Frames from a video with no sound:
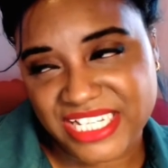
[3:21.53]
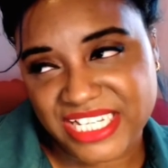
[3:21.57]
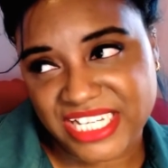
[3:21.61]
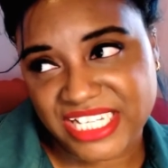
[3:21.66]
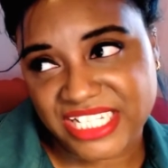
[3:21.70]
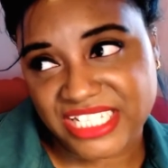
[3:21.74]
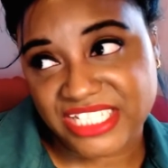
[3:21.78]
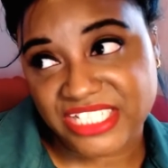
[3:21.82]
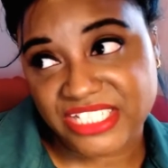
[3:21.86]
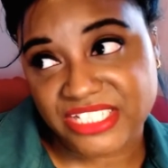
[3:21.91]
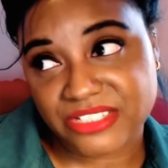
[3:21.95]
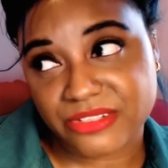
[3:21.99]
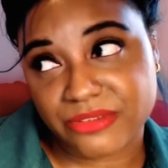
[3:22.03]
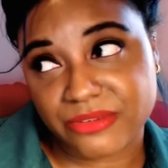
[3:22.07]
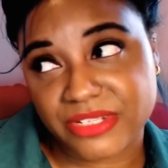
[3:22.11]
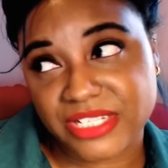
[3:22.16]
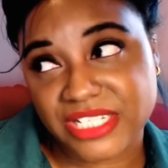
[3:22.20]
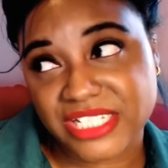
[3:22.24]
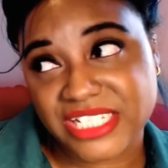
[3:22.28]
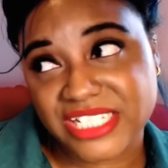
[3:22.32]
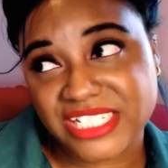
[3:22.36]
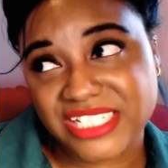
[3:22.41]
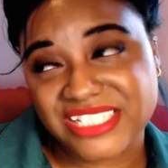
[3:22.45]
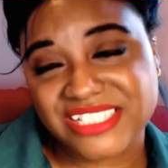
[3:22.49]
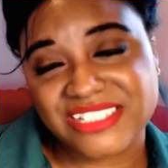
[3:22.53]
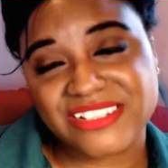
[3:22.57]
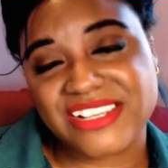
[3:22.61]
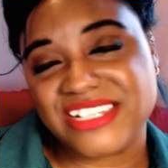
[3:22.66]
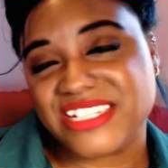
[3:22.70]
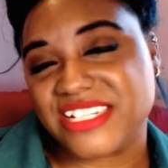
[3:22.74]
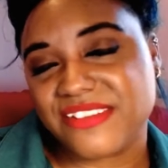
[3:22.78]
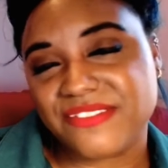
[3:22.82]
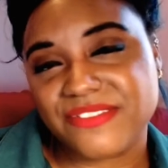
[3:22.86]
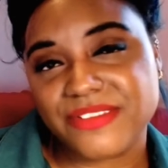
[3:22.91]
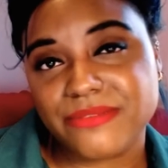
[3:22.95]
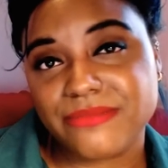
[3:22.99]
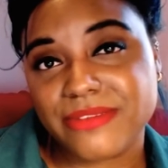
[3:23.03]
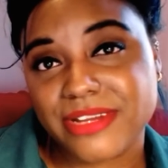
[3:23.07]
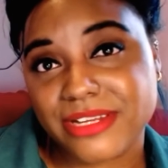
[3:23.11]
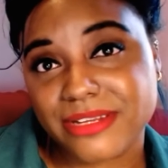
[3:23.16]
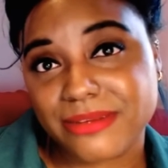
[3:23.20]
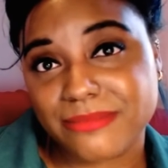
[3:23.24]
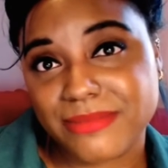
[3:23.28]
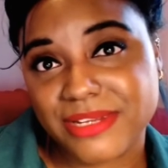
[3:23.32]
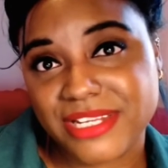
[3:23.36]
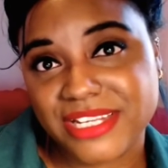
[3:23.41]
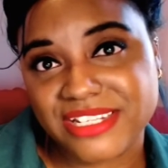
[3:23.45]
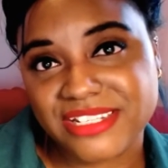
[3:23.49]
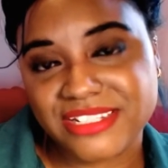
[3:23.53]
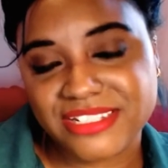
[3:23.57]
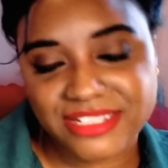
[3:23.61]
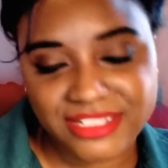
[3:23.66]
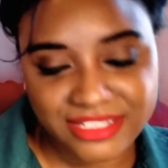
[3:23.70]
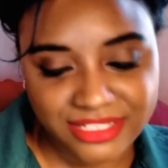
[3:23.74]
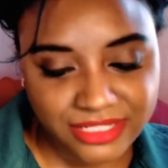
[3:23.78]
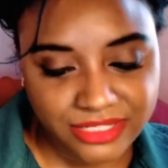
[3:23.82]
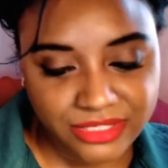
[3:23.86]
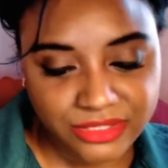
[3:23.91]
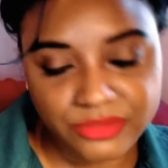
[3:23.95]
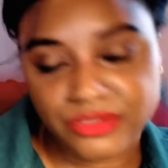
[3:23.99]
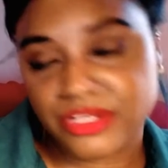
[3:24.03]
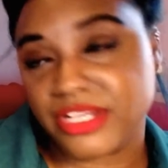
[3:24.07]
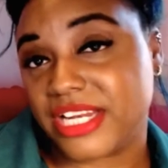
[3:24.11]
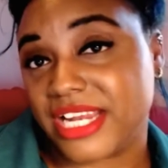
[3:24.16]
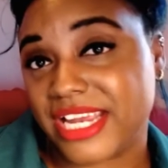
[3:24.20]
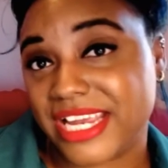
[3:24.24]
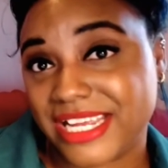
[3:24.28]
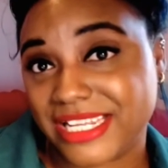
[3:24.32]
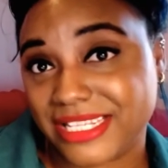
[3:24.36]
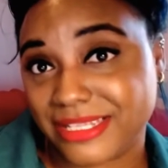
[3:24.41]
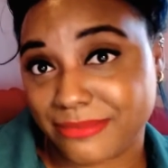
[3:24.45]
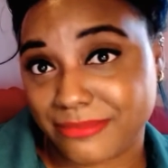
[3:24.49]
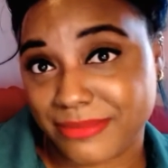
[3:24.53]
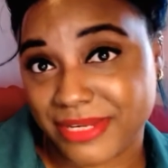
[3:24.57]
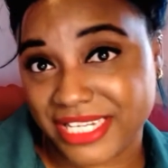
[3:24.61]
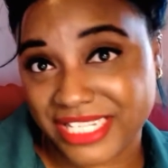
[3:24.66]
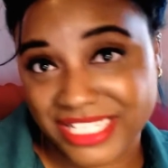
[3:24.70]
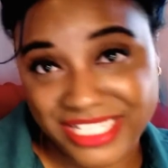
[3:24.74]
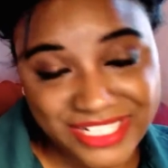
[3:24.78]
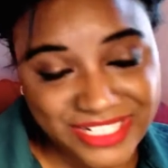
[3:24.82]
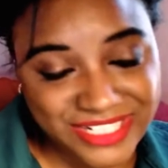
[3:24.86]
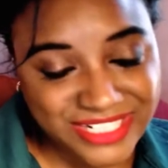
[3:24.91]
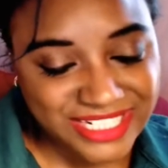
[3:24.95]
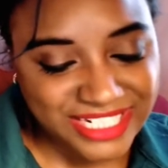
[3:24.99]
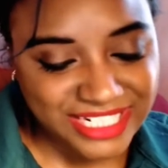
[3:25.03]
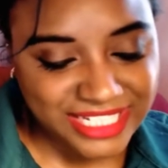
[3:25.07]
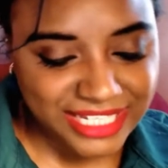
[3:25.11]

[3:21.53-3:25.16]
It's so good. So I definitely recommend the Rire lip manicures.